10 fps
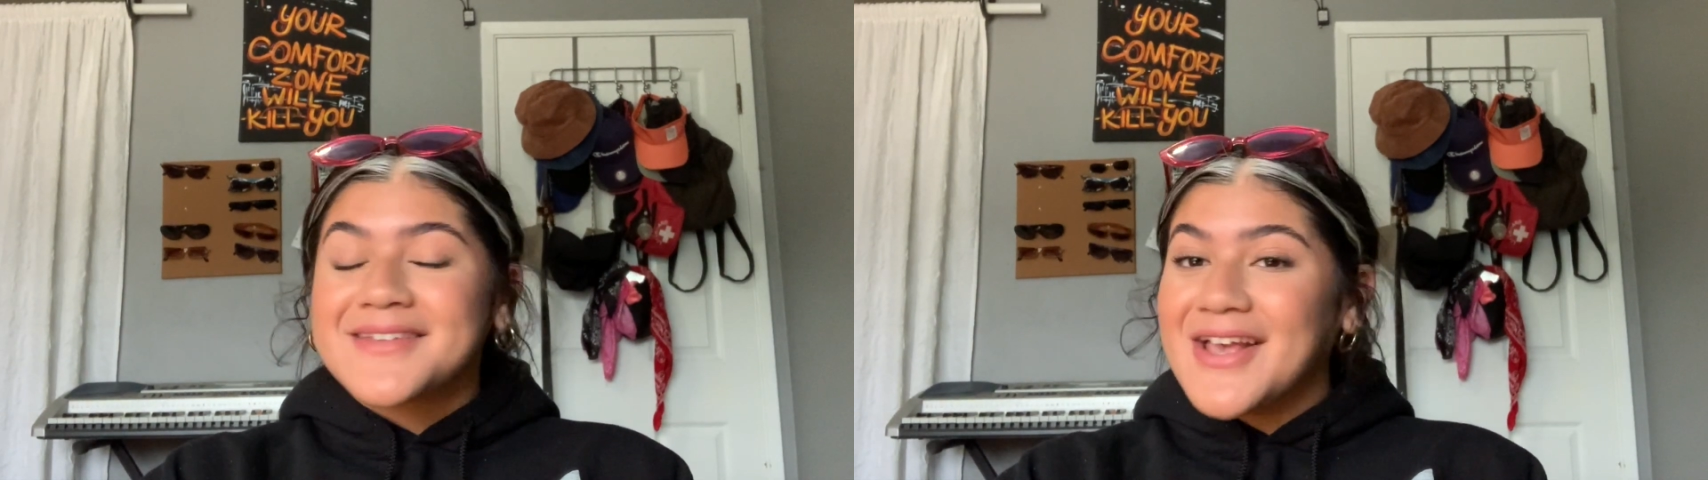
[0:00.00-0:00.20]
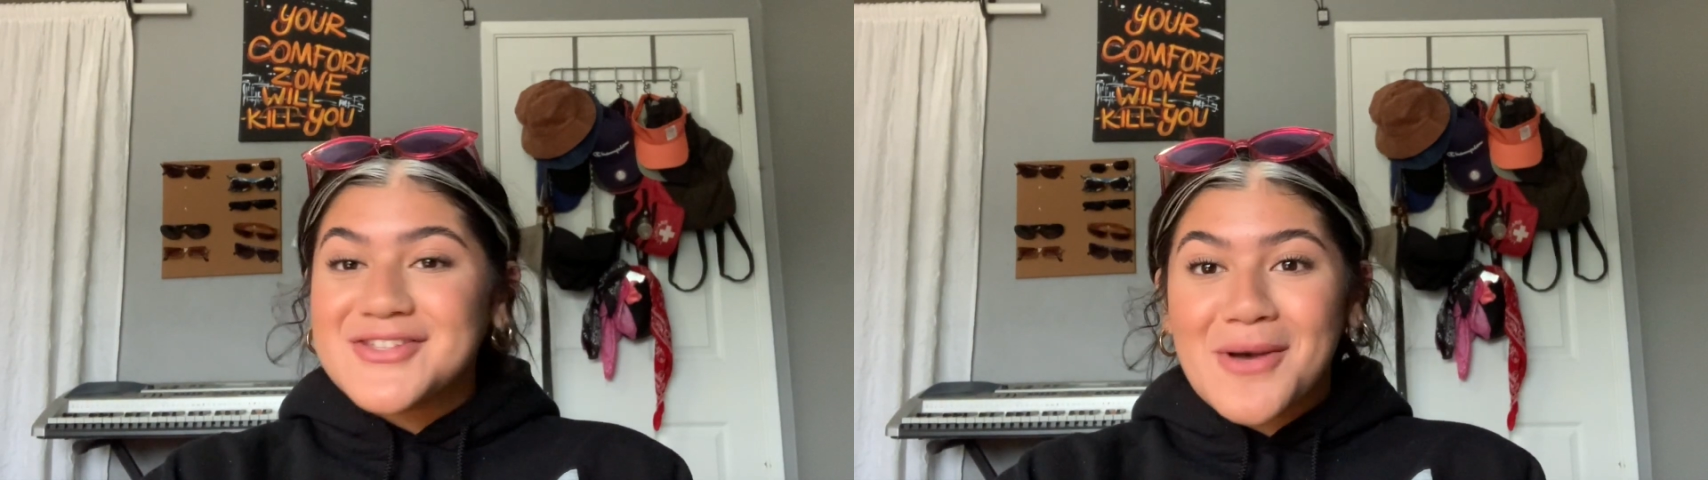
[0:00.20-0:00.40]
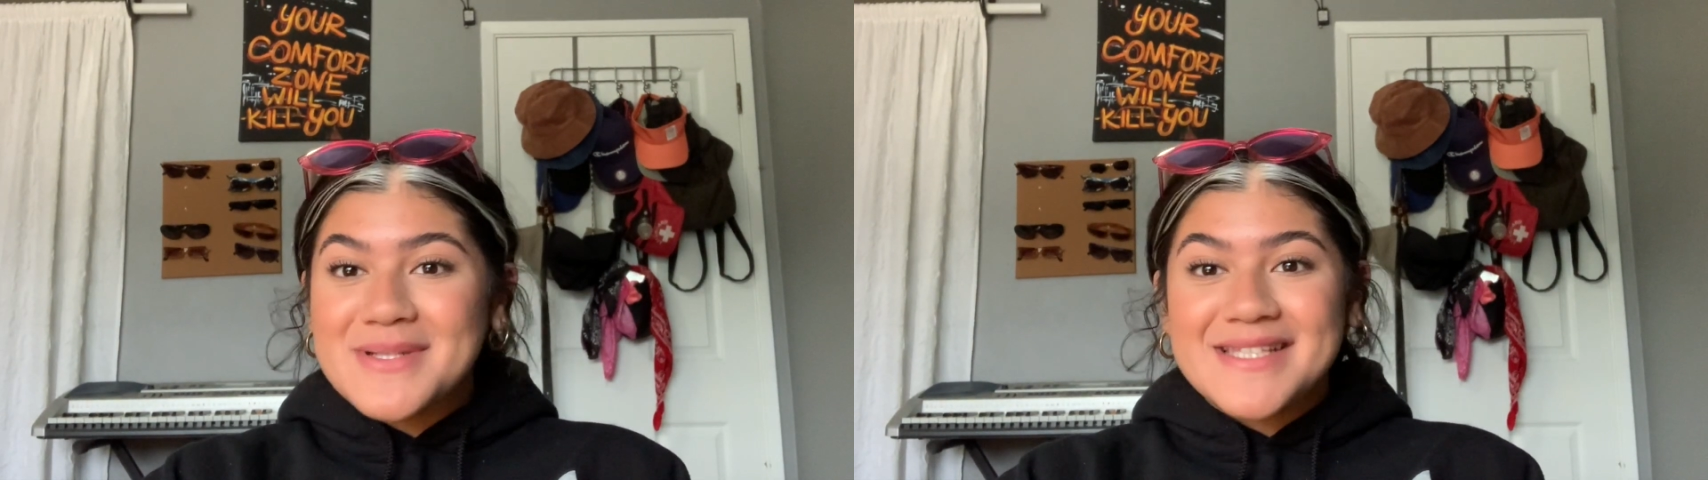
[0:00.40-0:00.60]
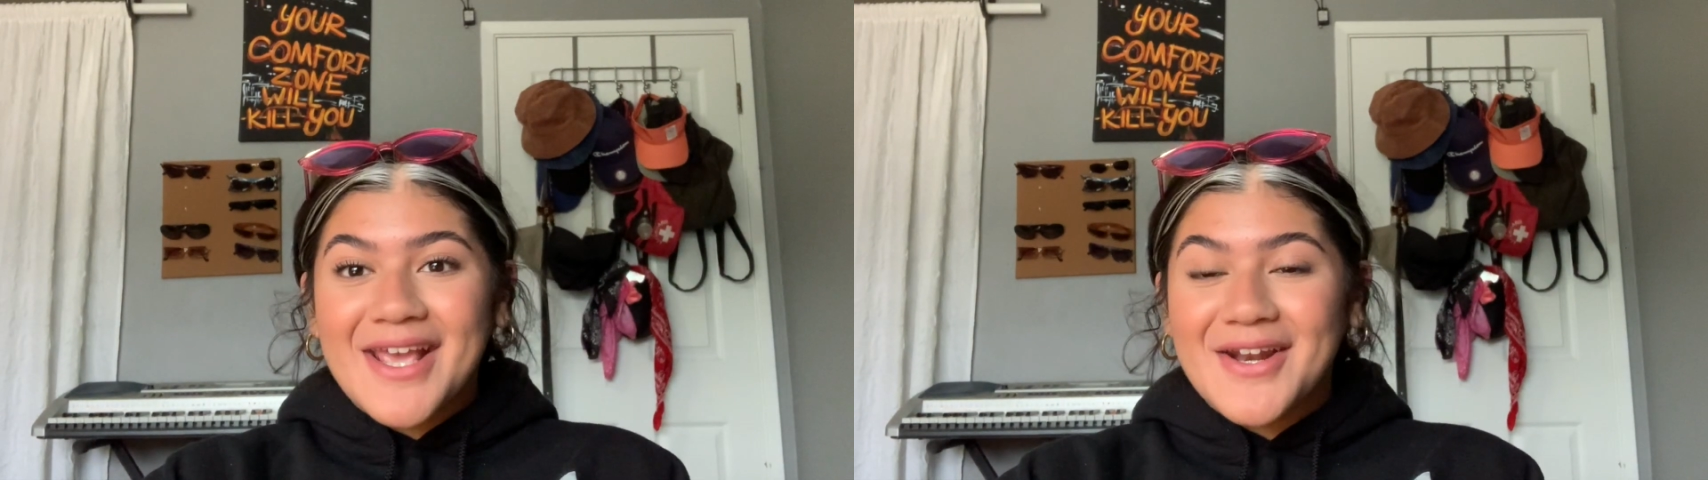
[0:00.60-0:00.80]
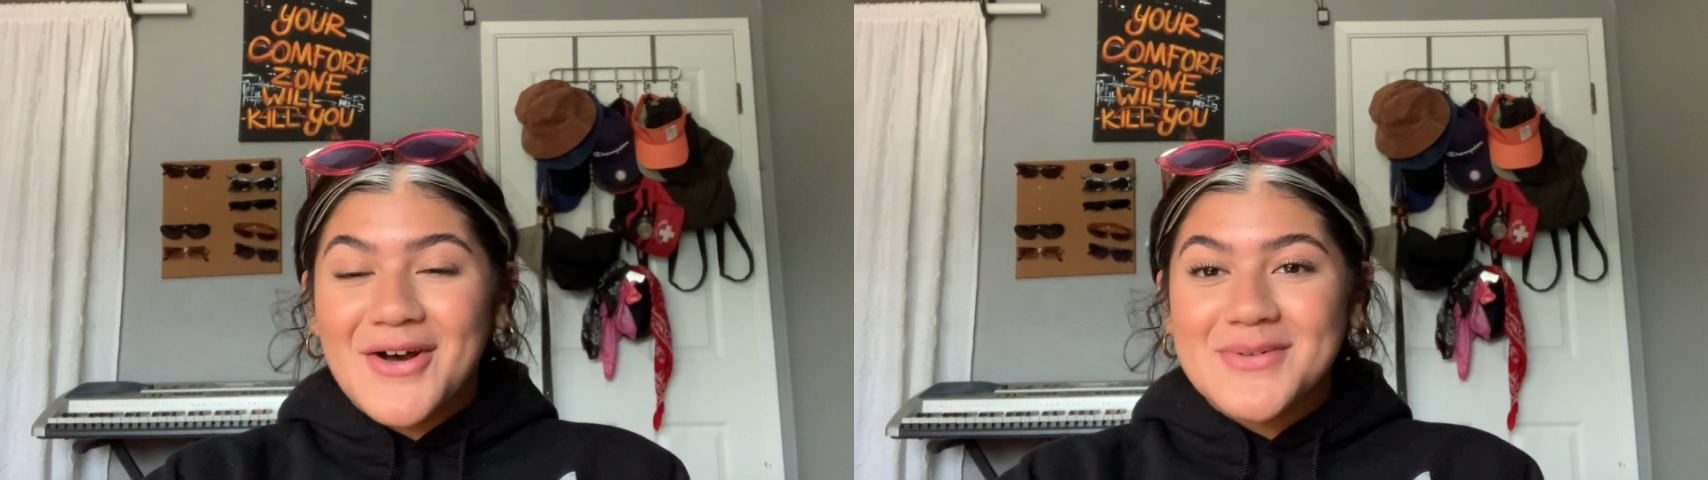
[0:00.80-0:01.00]
I saw
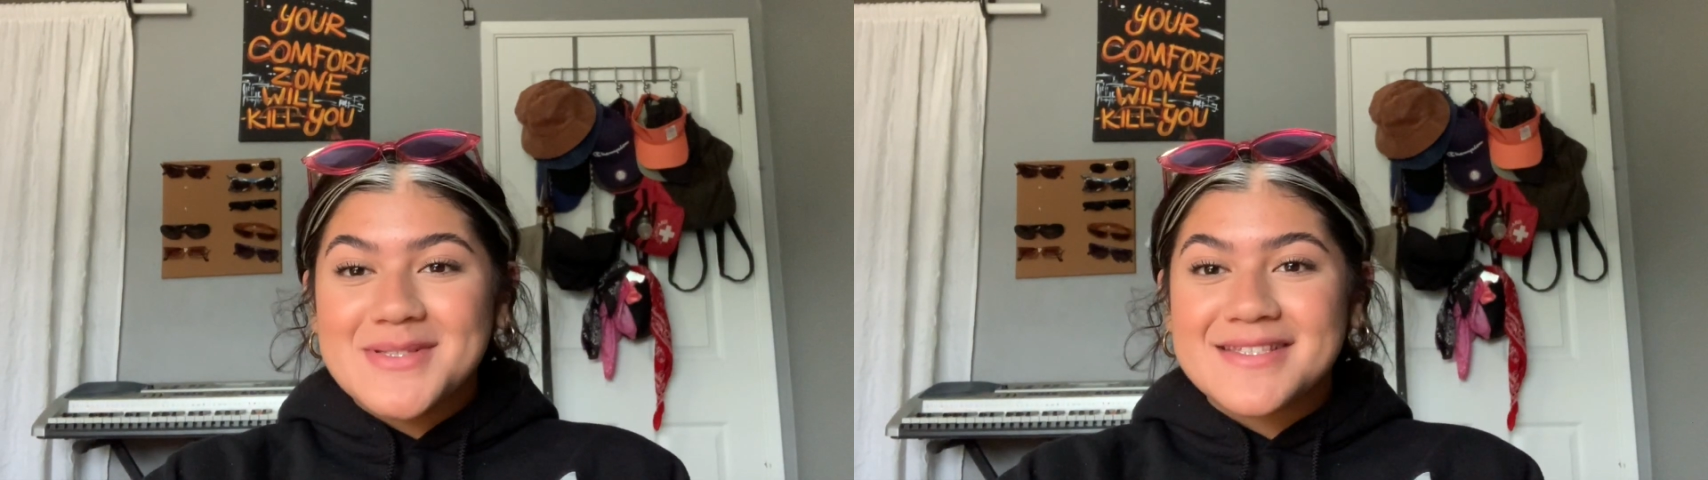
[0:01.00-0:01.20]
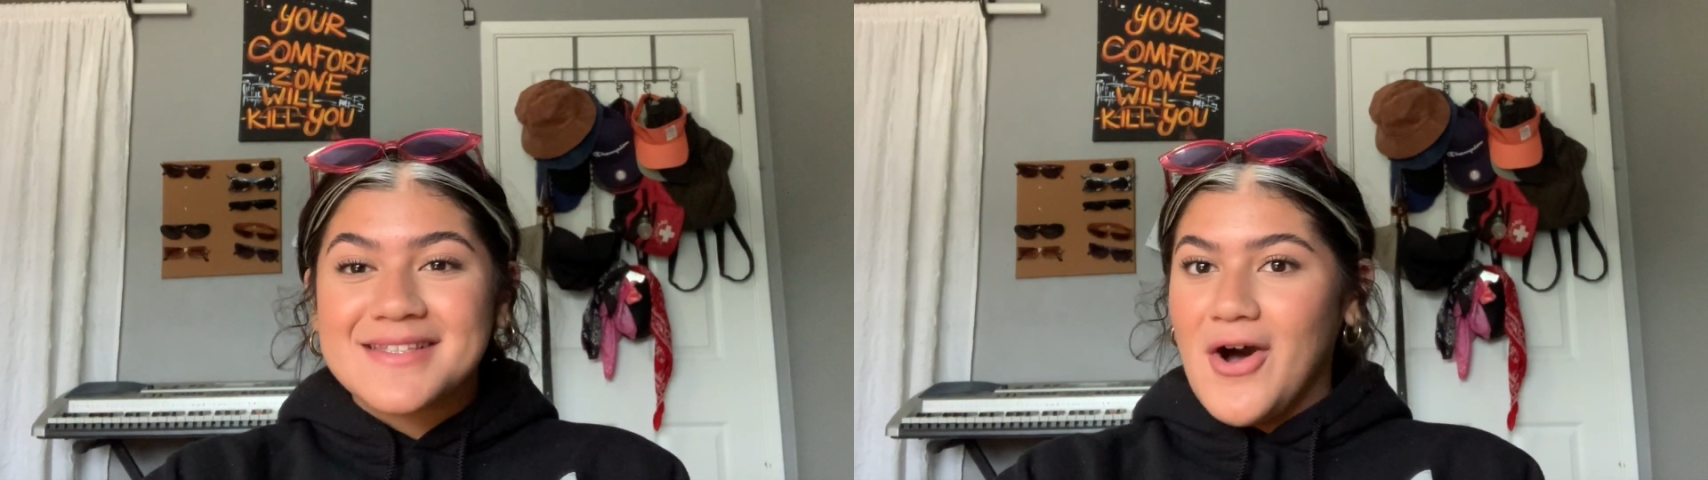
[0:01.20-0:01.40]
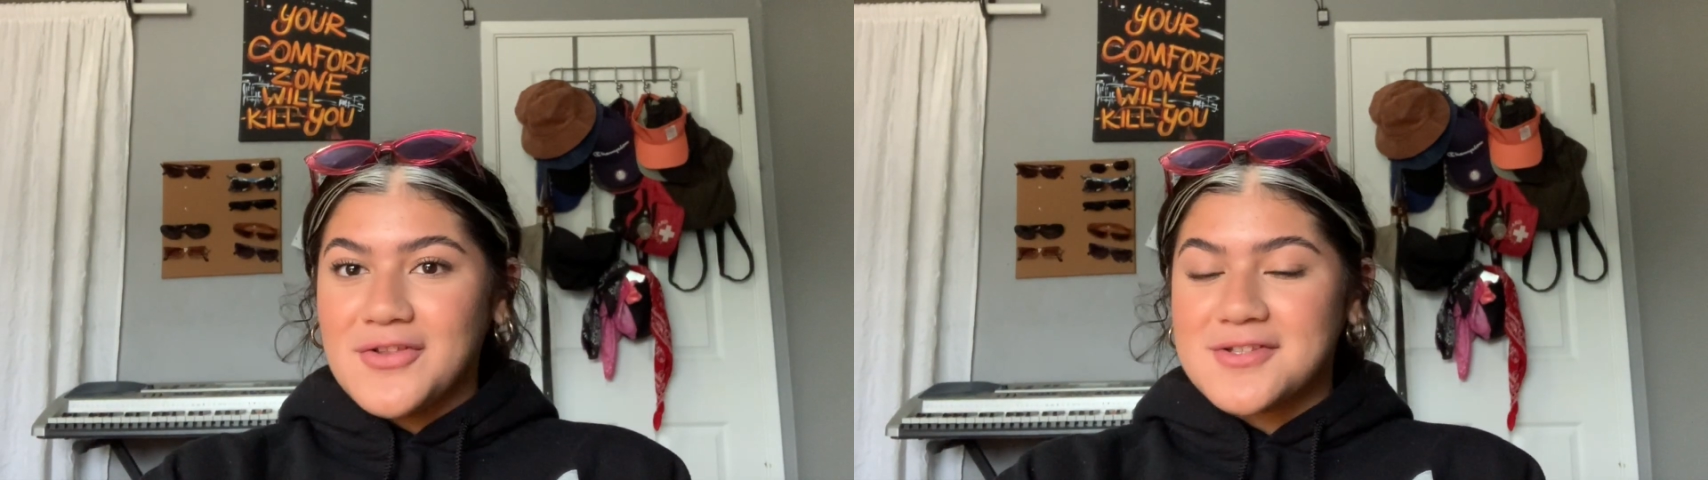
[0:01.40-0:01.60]
potatoes all